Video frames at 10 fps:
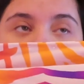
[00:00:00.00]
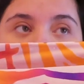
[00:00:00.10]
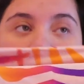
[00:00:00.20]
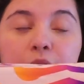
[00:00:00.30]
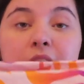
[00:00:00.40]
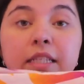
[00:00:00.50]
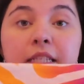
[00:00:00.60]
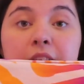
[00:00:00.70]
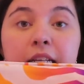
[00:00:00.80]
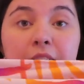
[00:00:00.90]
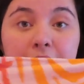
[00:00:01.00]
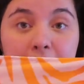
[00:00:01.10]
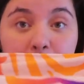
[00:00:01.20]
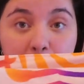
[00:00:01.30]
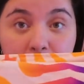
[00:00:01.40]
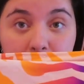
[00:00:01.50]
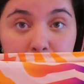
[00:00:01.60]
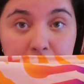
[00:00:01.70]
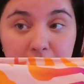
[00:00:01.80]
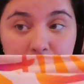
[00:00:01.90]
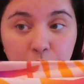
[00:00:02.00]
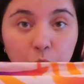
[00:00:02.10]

this is the Cleo Bottom as